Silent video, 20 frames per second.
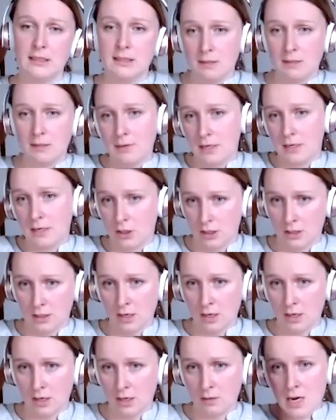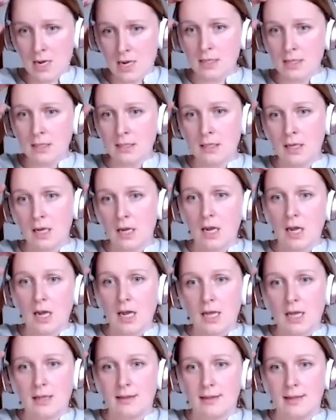CPG companies,
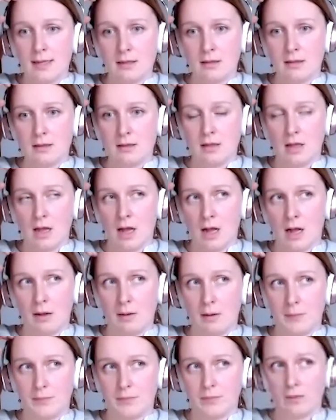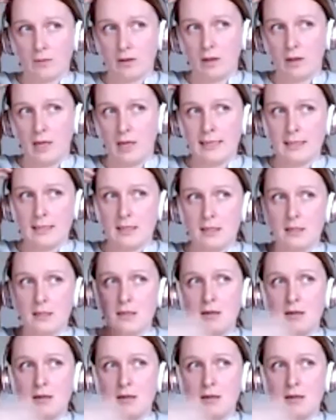that it's